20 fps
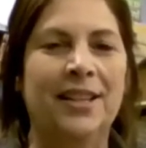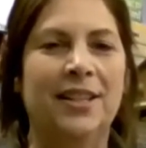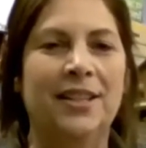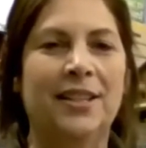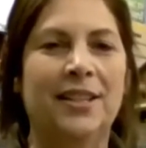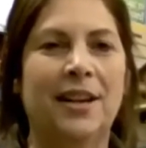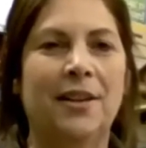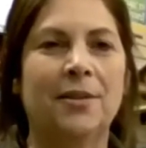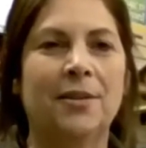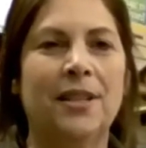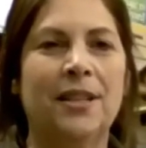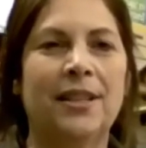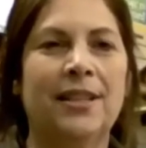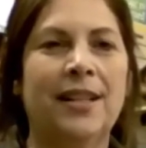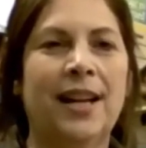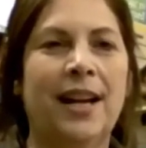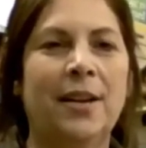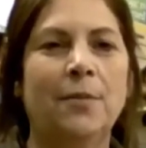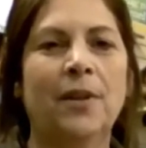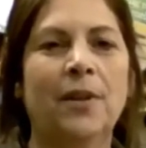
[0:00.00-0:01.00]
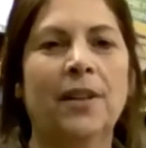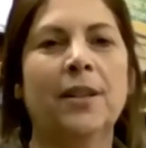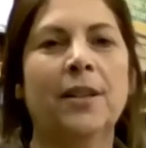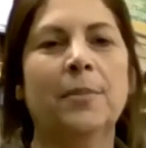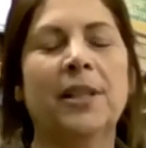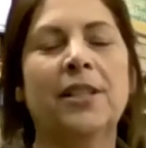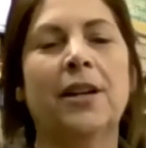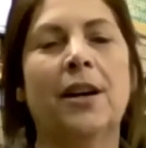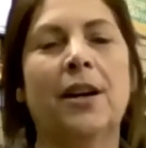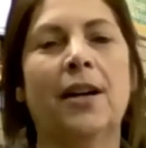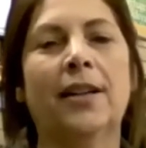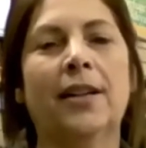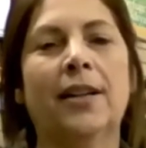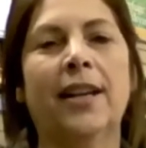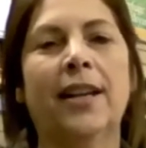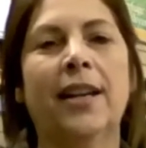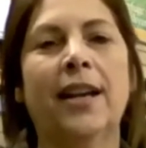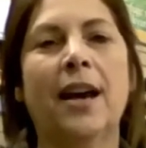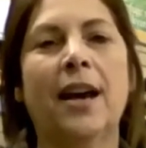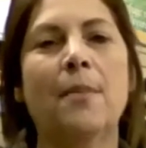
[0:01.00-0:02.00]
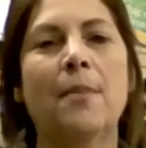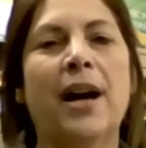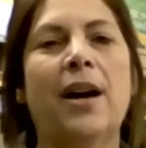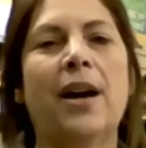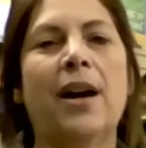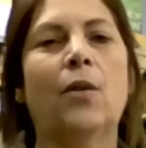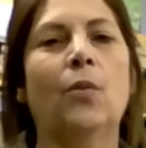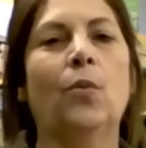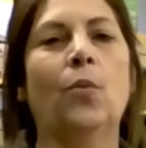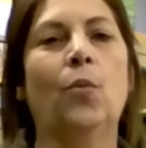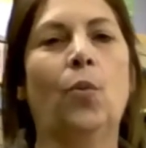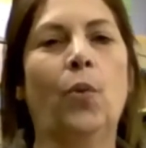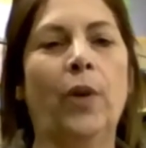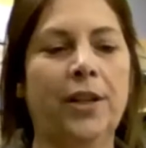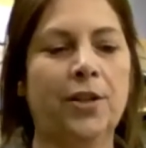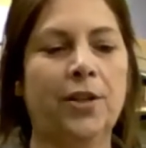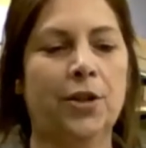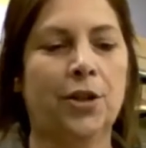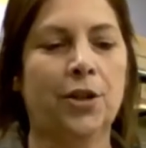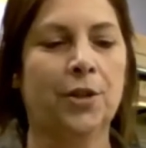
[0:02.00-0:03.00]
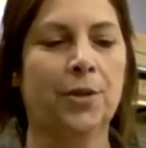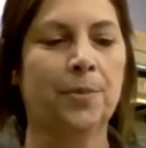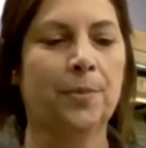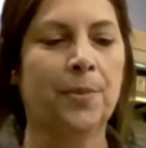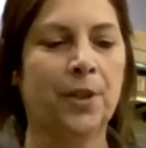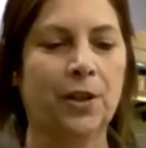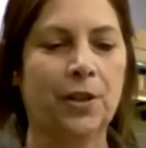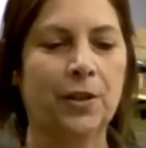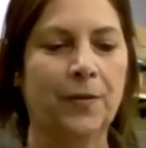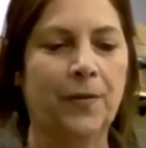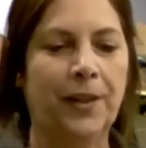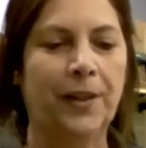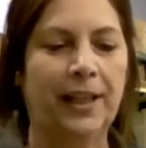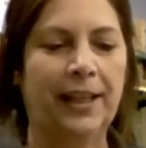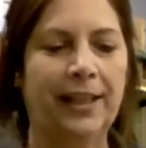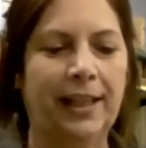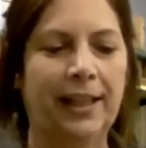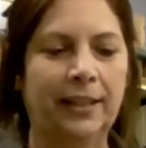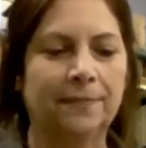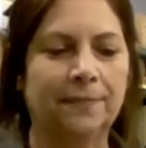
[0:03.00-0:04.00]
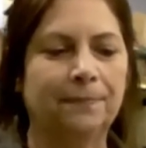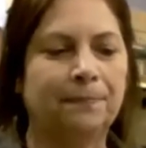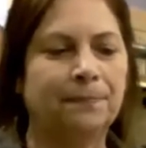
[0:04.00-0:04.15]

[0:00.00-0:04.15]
So, tonight we're going to be talking about winter bird feeding